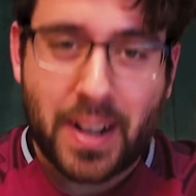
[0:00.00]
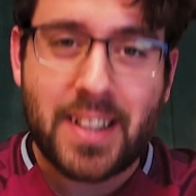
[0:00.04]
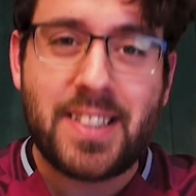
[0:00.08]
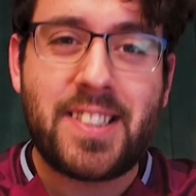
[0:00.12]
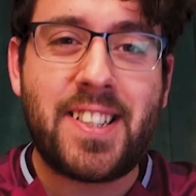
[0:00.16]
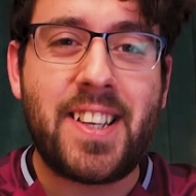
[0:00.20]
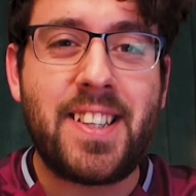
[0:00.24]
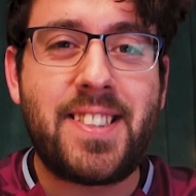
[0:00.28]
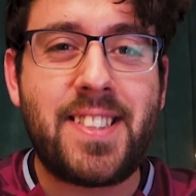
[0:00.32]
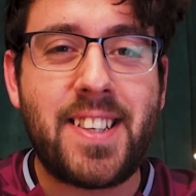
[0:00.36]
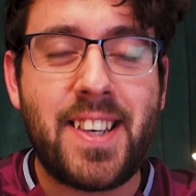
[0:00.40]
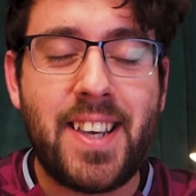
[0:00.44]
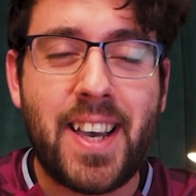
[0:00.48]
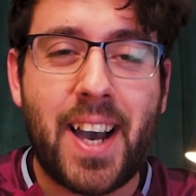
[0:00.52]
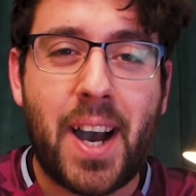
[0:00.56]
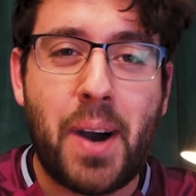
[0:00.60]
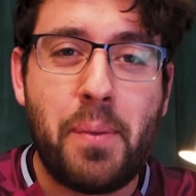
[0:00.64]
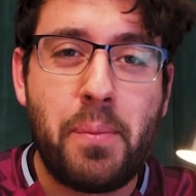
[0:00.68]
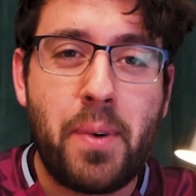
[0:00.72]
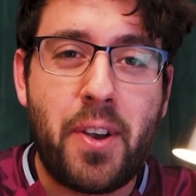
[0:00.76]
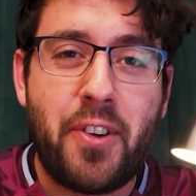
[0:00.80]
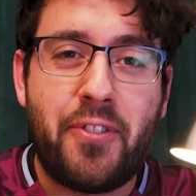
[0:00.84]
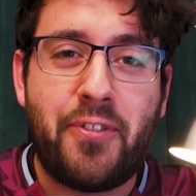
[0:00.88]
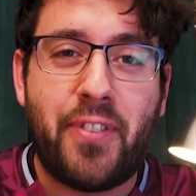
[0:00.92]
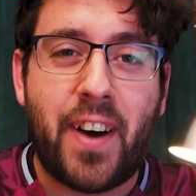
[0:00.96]
Man City
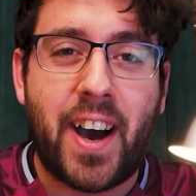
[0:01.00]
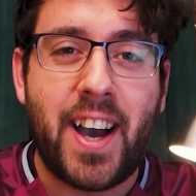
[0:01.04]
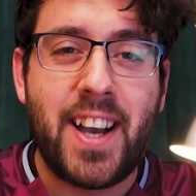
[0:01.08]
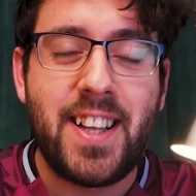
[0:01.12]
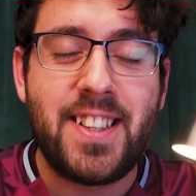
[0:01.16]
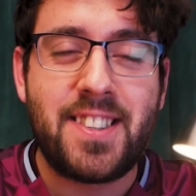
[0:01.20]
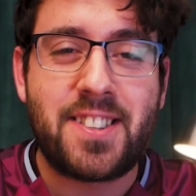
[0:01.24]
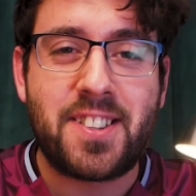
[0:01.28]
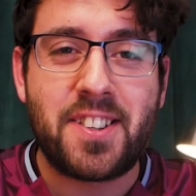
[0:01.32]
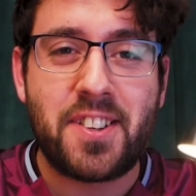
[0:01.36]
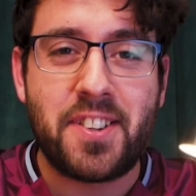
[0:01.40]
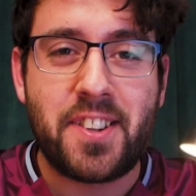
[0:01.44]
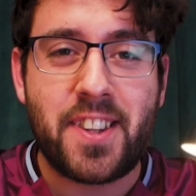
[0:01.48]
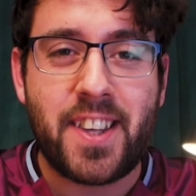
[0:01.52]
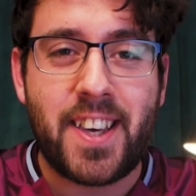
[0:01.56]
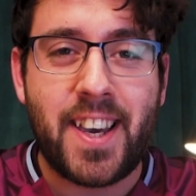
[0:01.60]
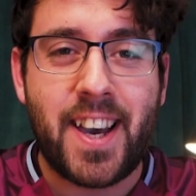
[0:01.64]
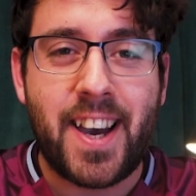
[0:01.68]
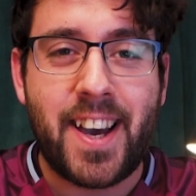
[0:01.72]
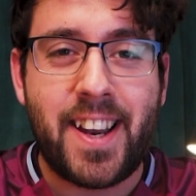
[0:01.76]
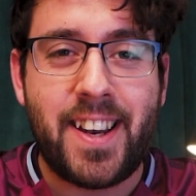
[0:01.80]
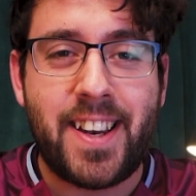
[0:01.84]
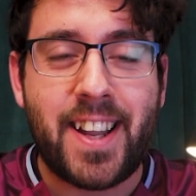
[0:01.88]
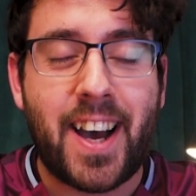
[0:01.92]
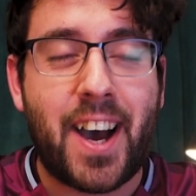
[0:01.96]
and we fight till the
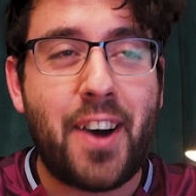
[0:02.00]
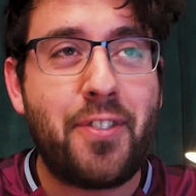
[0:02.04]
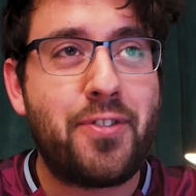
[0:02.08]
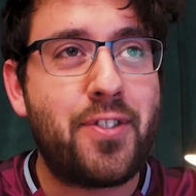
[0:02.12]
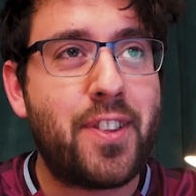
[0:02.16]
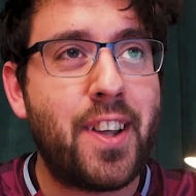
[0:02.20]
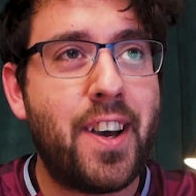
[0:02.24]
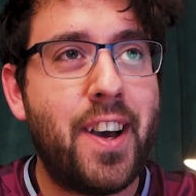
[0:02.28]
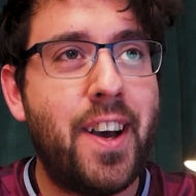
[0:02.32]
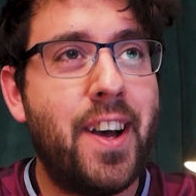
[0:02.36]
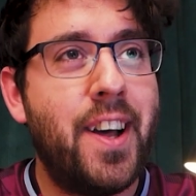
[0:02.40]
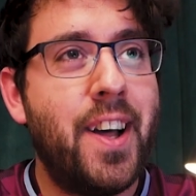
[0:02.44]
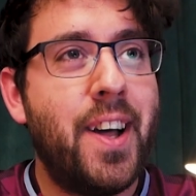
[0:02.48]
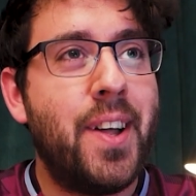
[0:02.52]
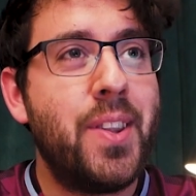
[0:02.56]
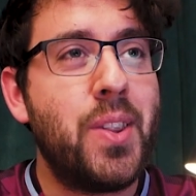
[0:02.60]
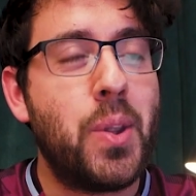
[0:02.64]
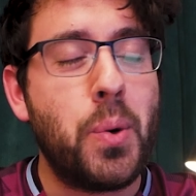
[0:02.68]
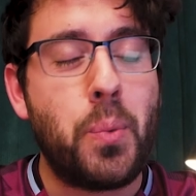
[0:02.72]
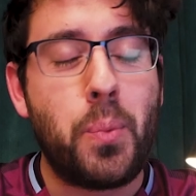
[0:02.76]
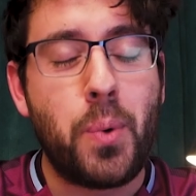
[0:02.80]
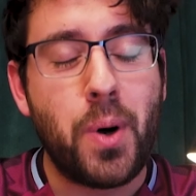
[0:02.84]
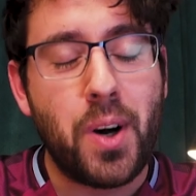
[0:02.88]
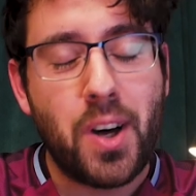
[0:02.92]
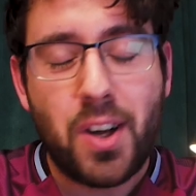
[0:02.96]
end. After
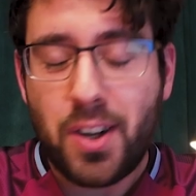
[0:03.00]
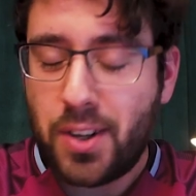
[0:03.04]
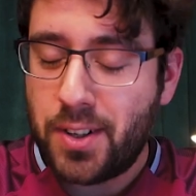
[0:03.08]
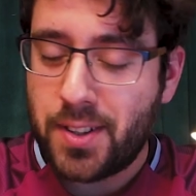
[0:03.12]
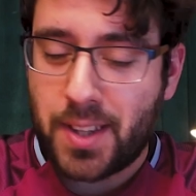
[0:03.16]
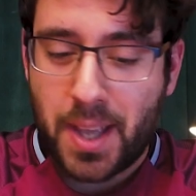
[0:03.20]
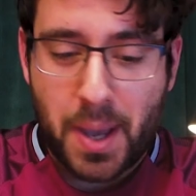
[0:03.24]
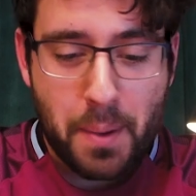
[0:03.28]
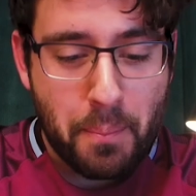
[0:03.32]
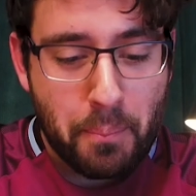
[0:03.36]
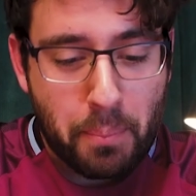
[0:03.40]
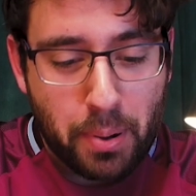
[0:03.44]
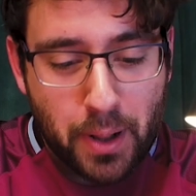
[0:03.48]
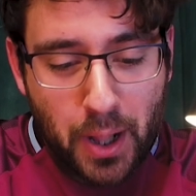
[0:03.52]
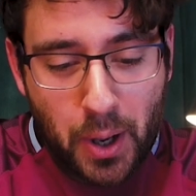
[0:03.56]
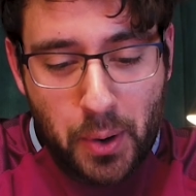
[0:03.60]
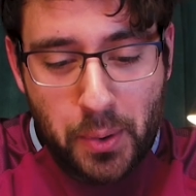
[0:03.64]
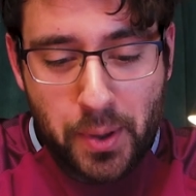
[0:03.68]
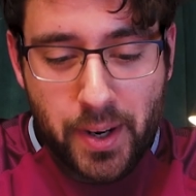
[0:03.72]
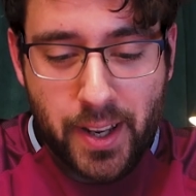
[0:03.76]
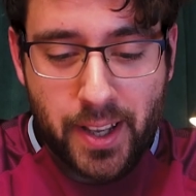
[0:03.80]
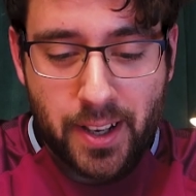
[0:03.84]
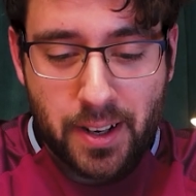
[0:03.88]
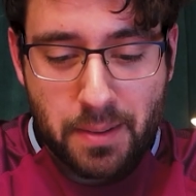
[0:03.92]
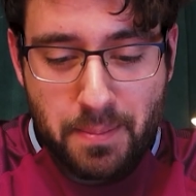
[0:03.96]
the world
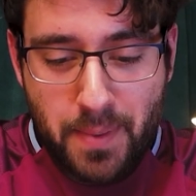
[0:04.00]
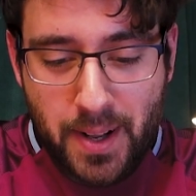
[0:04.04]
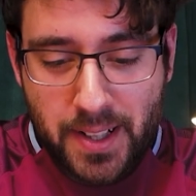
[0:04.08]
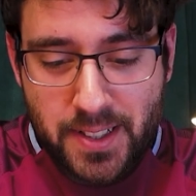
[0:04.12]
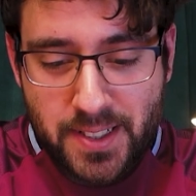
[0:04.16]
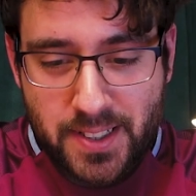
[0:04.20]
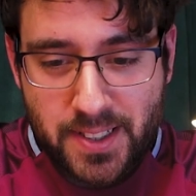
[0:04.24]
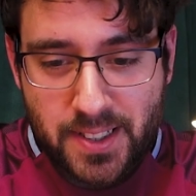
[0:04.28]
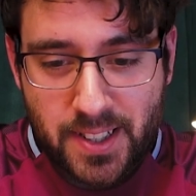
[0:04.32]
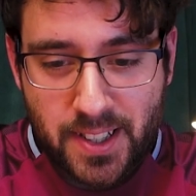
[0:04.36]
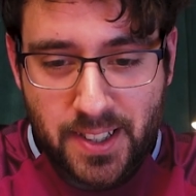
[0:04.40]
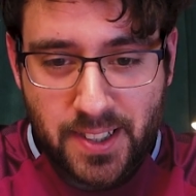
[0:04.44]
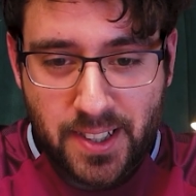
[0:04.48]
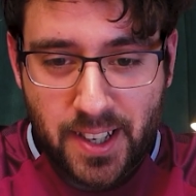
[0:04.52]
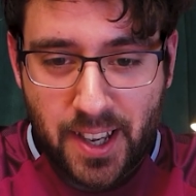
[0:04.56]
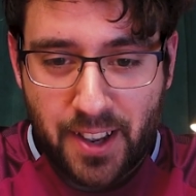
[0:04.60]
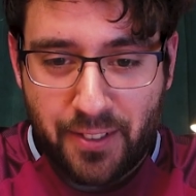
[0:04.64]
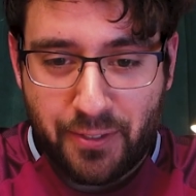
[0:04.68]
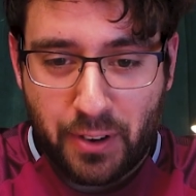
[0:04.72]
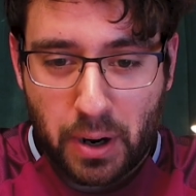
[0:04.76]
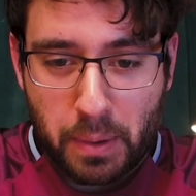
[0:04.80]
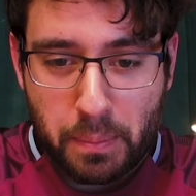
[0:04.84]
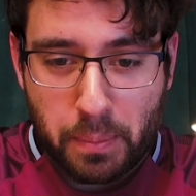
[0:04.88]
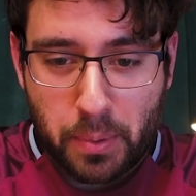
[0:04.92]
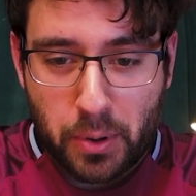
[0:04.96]
imploding on Manchester
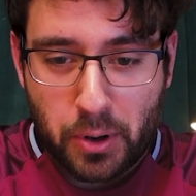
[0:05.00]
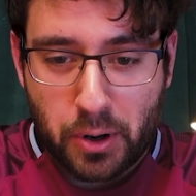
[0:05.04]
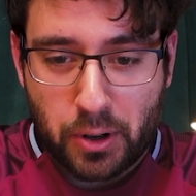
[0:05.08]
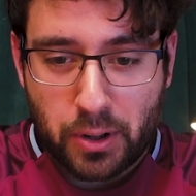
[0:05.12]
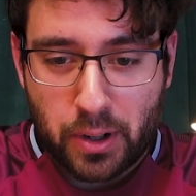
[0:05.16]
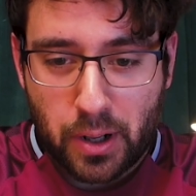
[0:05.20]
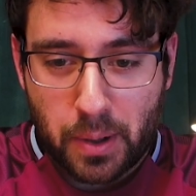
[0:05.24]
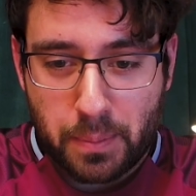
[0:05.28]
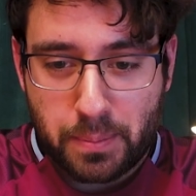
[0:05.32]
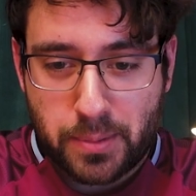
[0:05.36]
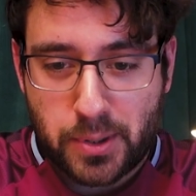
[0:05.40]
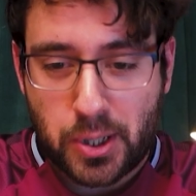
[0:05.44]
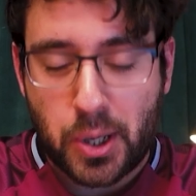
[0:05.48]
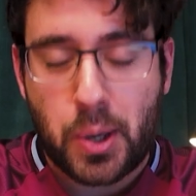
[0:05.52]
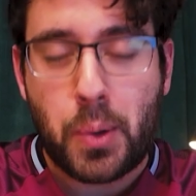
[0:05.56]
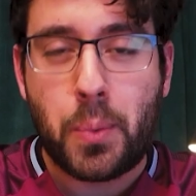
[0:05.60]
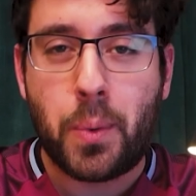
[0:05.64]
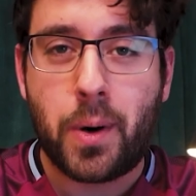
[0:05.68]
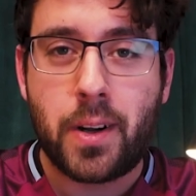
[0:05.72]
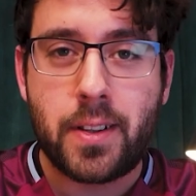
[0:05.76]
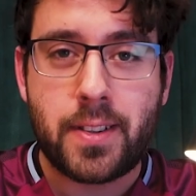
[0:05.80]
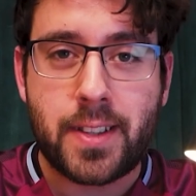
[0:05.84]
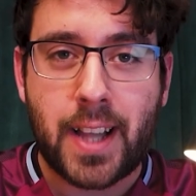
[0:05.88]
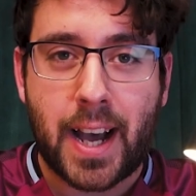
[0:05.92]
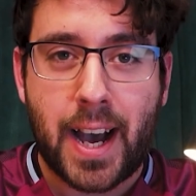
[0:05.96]
City Football Club,
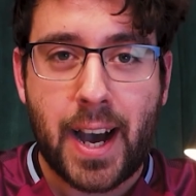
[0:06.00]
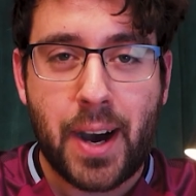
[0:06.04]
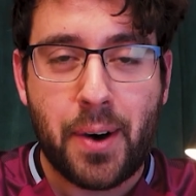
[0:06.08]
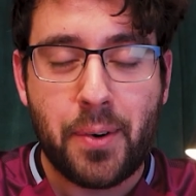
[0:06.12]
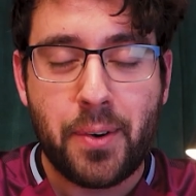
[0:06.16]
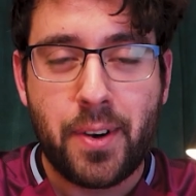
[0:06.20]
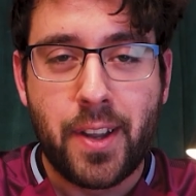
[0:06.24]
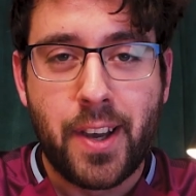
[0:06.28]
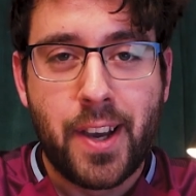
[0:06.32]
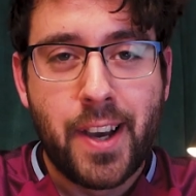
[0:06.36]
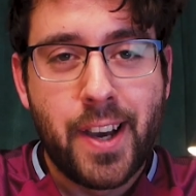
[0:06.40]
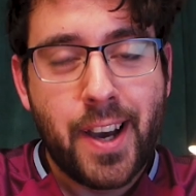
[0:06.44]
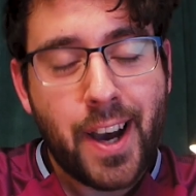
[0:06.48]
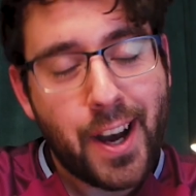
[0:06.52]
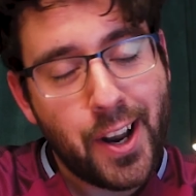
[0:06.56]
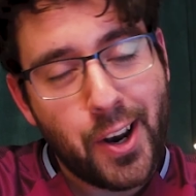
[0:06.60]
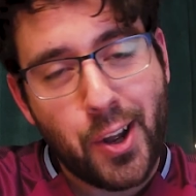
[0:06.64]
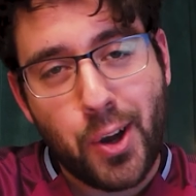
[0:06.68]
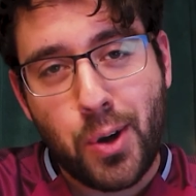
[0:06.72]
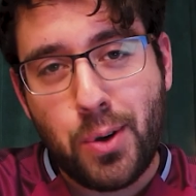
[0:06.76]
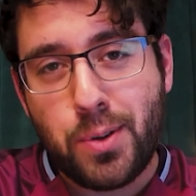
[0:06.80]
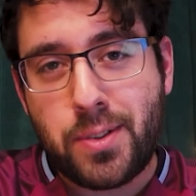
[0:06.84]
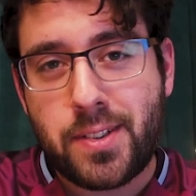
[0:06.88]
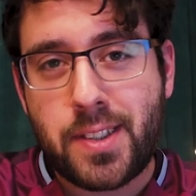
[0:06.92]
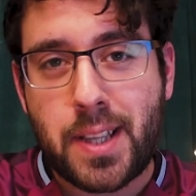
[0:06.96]
2-1 down, and
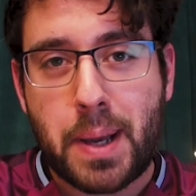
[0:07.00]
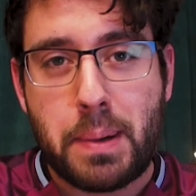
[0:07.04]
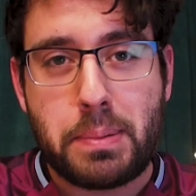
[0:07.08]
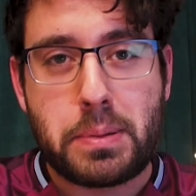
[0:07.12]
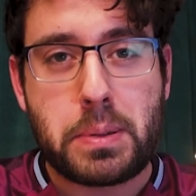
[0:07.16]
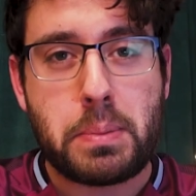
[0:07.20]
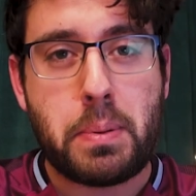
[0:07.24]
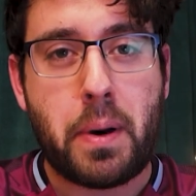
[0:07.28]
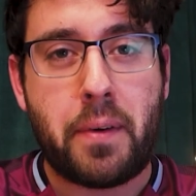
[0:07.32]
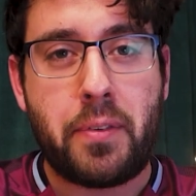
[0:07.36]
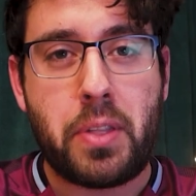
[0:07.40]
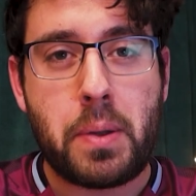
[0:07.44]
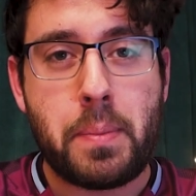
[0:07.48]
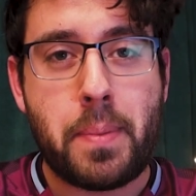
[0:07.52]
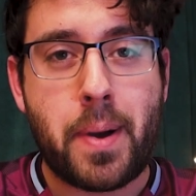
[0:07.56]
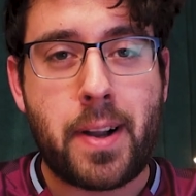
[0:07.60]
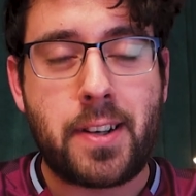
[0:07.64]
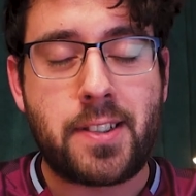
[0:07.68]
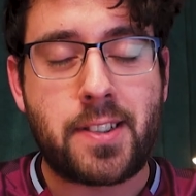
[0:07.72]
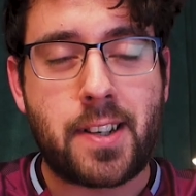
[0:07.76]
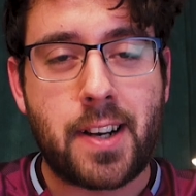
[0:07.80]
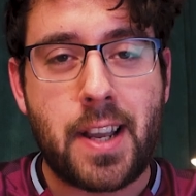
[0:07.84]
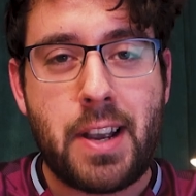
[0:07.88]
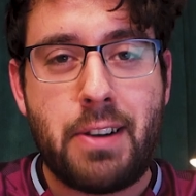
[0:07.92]
who steps up off the bench?